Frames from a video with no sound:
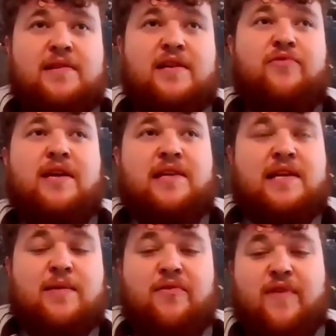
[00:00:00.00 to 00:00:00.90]
still reach
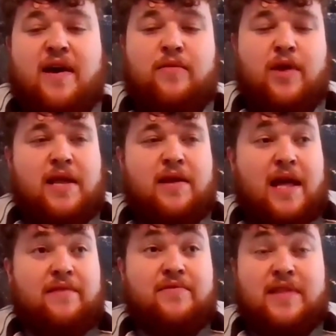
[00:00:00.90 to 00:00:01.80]
that semi final when it
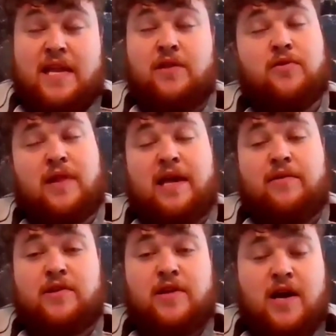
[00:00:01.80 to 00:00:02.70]
kind of didn't look like it
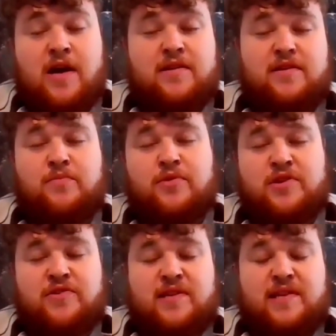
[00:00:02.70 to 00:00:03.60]
was on the card at some
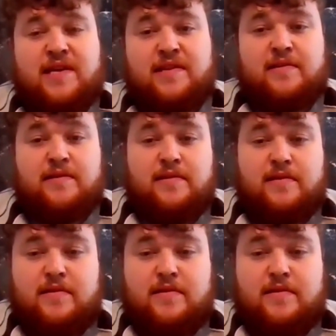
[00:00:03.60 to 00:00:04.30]
point during the season?